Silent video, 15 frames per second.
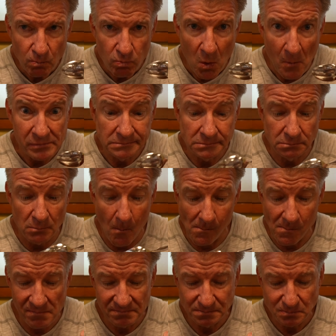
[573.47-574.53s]
Mm.
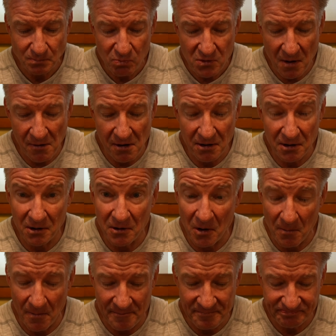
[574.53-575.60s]
Oh.
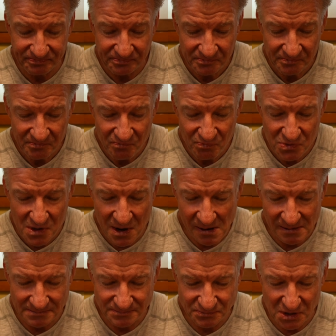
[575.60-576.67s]

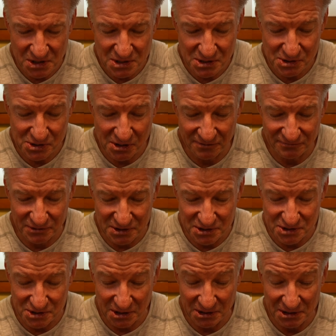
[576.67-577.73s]
This tofu is
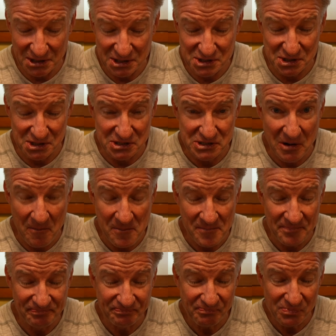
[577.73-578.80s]
delicious.
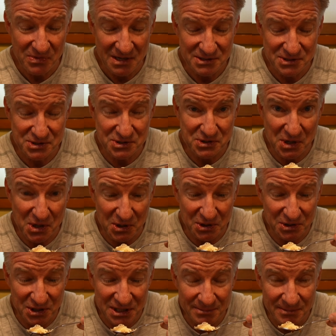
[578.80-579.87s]
So
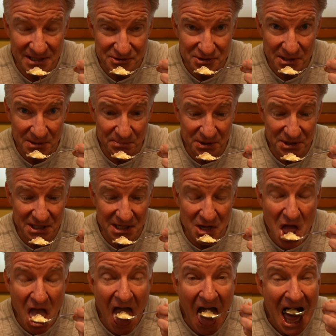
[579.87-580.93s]
creamy. It's like pudding.
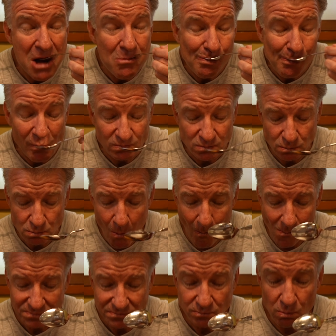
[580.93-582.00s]

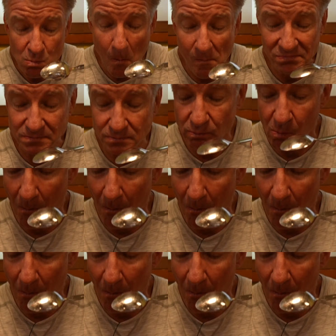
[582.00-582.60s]
Mmm.